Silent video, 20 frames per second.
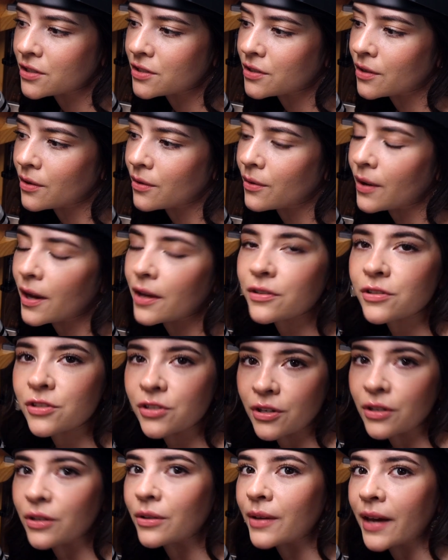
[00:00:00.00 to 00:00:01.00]
so I'll
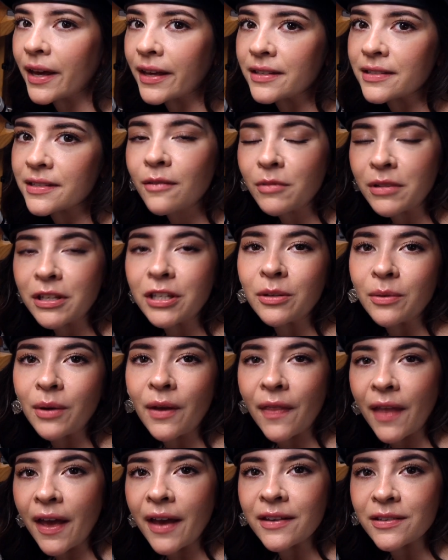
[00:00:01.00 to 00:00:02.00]
show you guys me
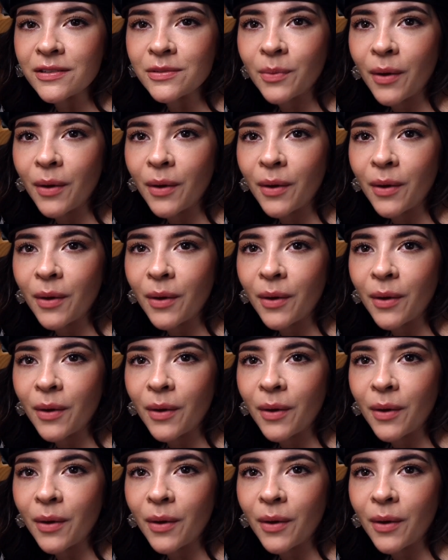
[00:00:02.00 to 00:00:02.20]
doing that as